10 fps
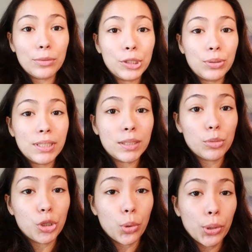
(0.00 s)
I was doing
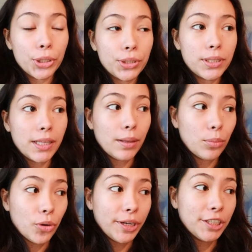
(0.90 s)
some chores in the
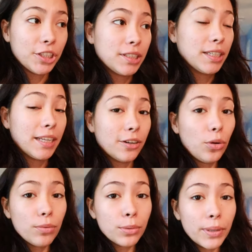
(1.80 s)
morning just to get
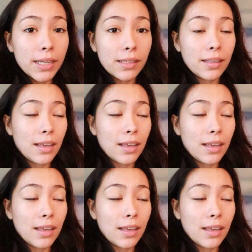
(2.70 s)
it over with.